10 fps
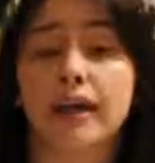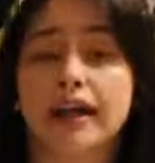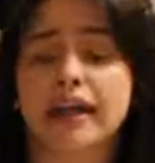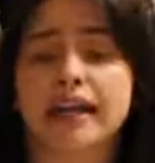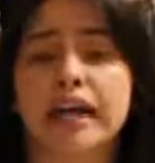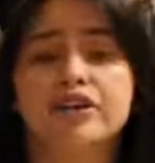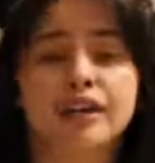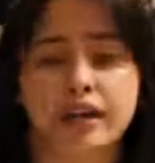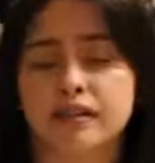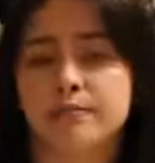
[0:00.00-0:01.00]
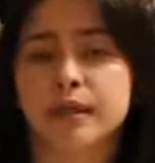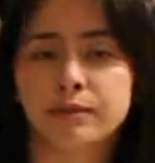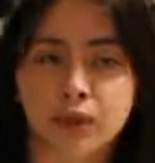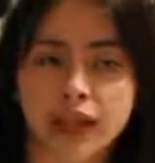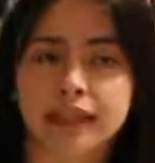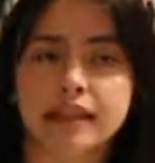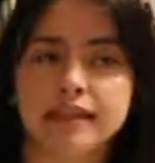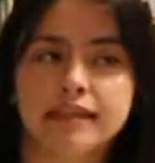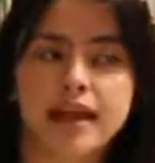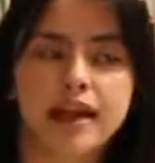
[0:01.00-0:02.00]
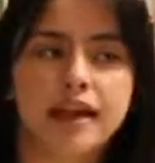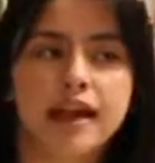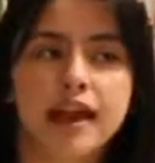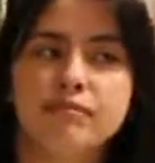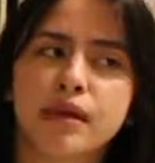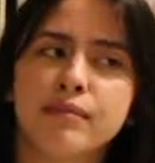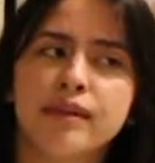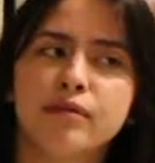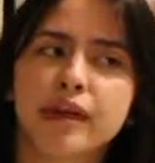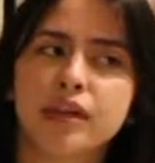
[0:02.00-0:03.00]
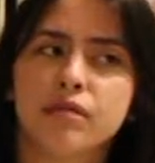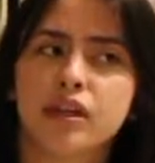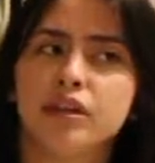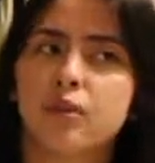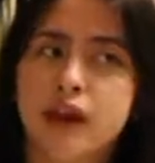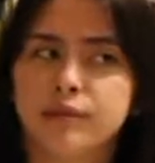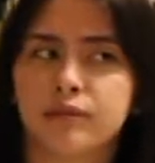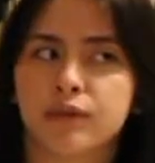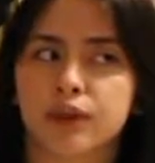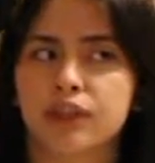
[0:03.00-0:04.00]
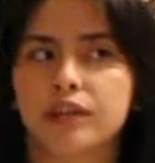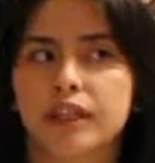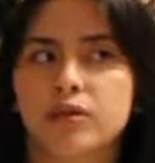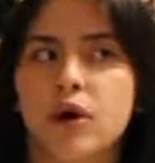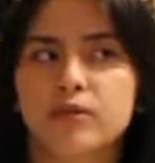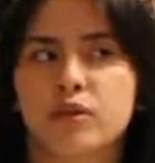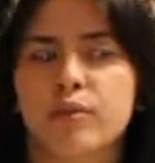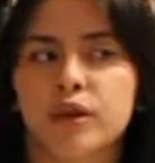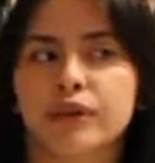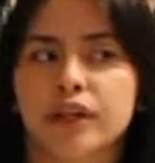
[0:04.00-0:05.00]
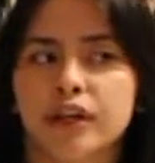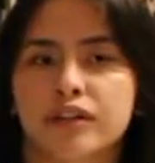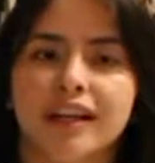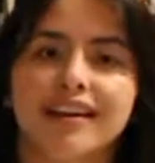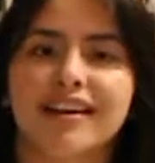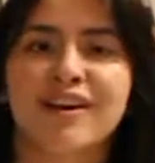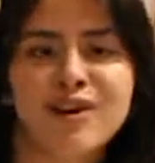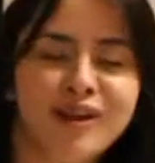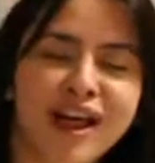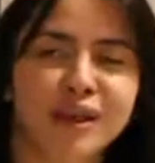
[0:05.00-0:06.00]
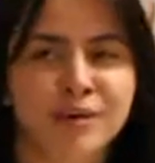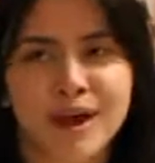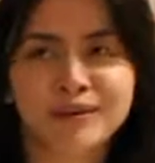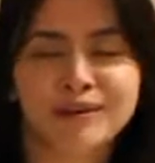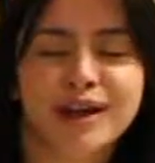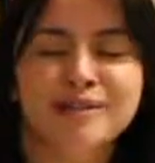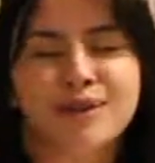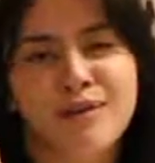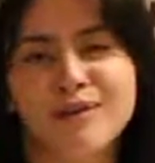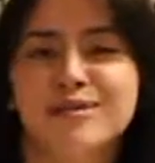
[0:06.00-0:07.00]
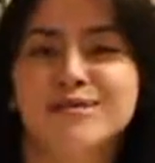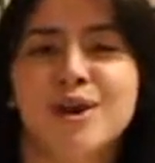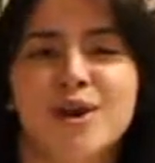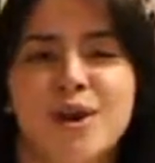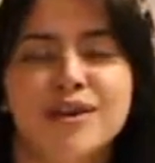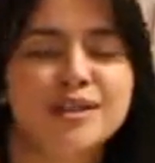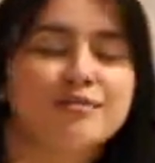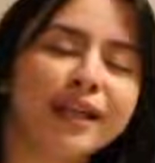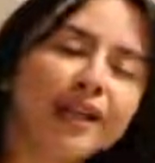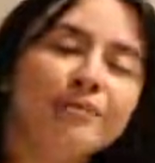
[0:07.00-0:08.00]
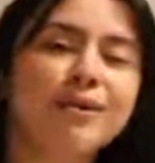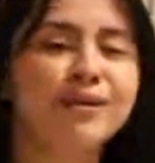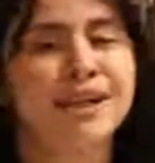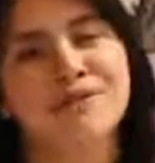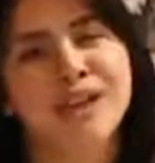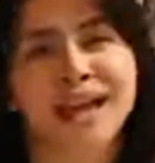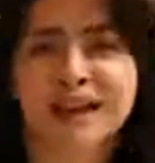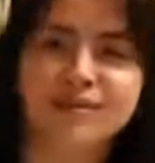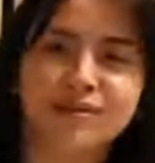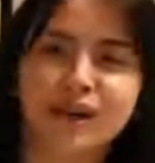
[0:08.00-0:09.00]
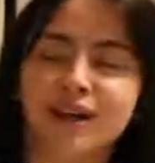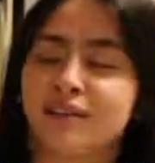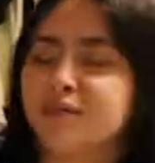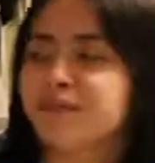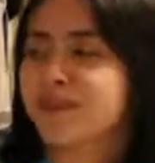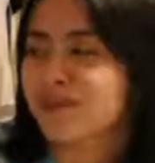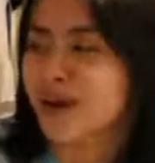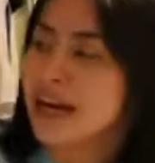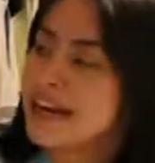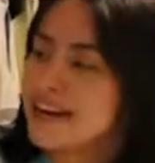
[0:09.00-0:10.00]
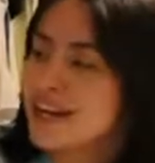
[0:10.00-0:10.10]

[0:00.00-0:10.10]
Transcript: I can educate some people on this, and maybe it'll make you think twice before, like, you go up to a Puerto Rican and you're like, oh, LOL, you guys are always displaying the Puerto Rican flag everywhere, right?